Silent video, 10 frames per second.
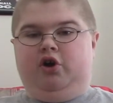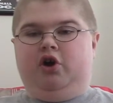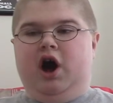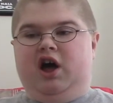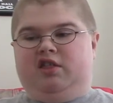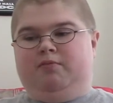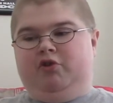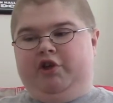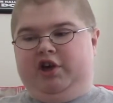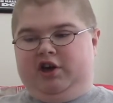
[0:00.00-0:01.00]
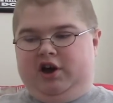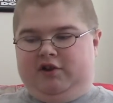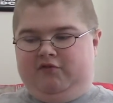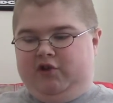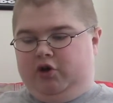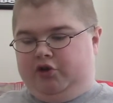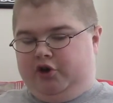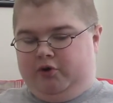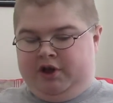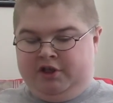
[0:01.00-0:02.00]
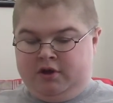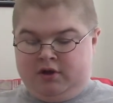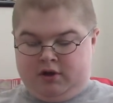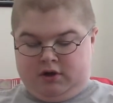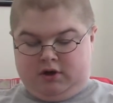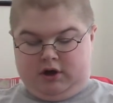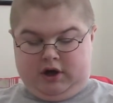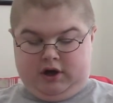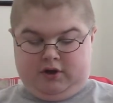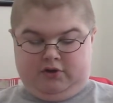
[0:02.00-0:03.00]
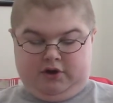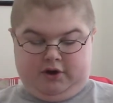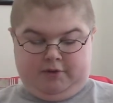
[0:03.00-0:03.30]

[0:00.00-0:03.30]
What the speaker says: gospel-y kind of feel to it. And